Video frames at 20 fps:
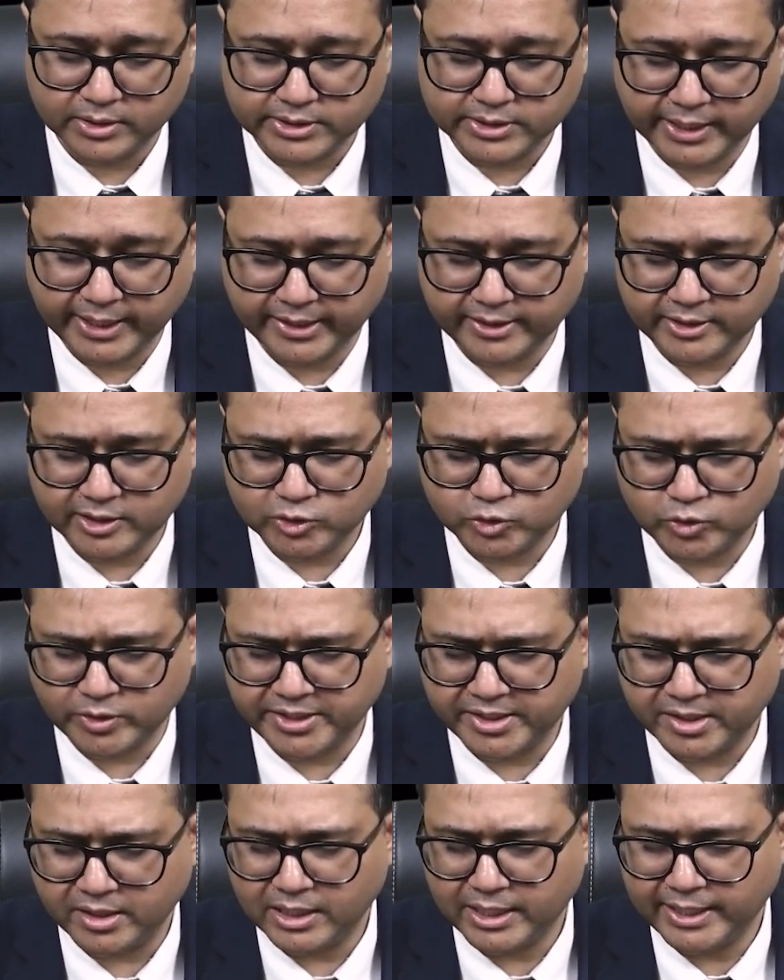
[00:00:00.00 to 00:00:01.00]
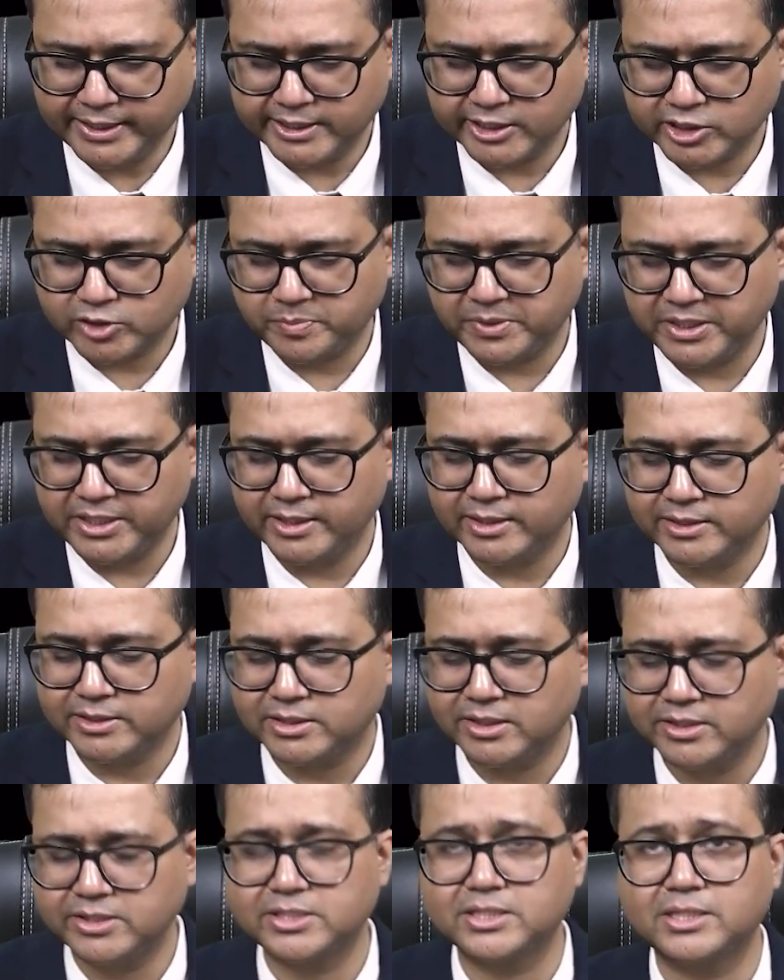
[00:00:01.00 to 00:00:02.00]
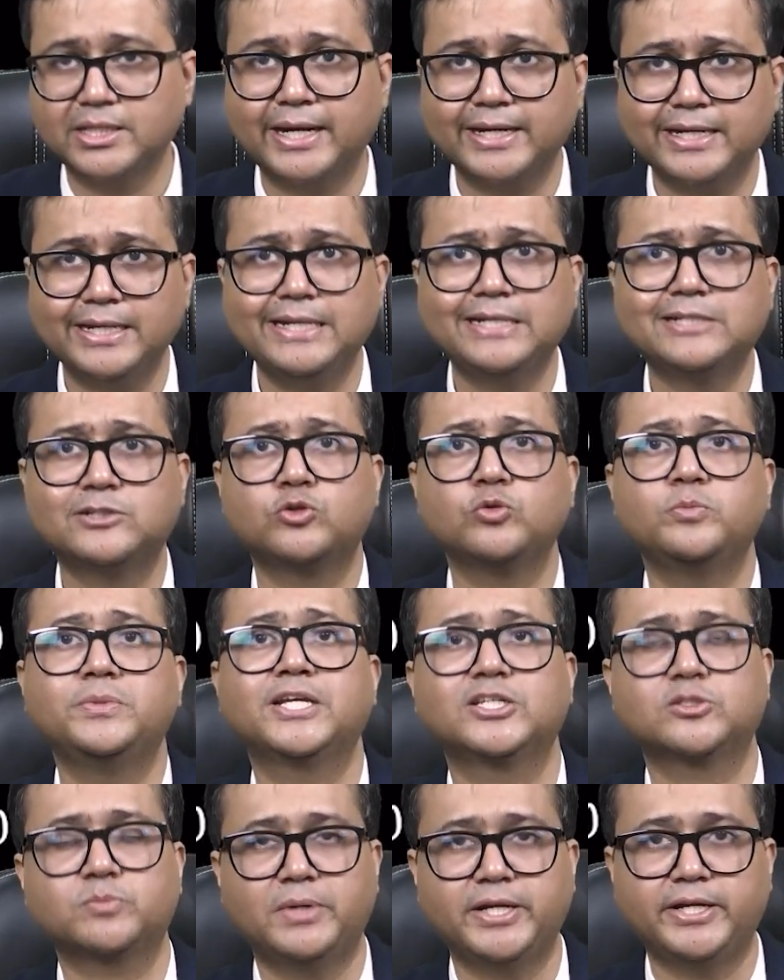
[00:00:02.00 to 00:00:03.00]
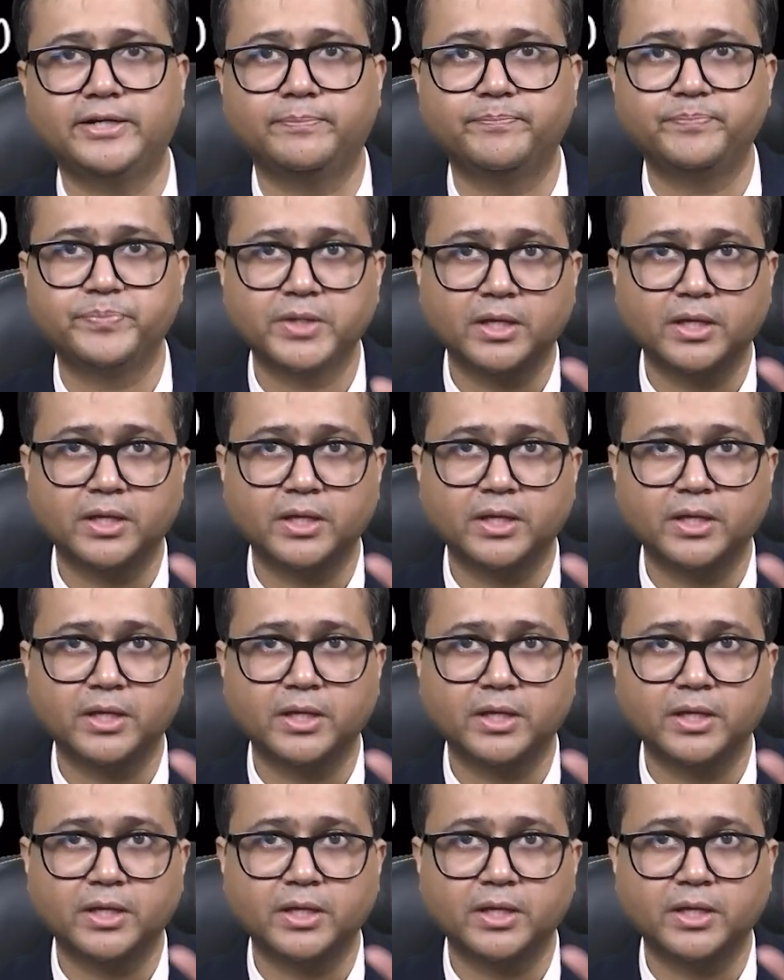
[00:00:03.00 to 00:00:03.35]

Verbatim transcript: hallucinatory like experiences that needs to be explained.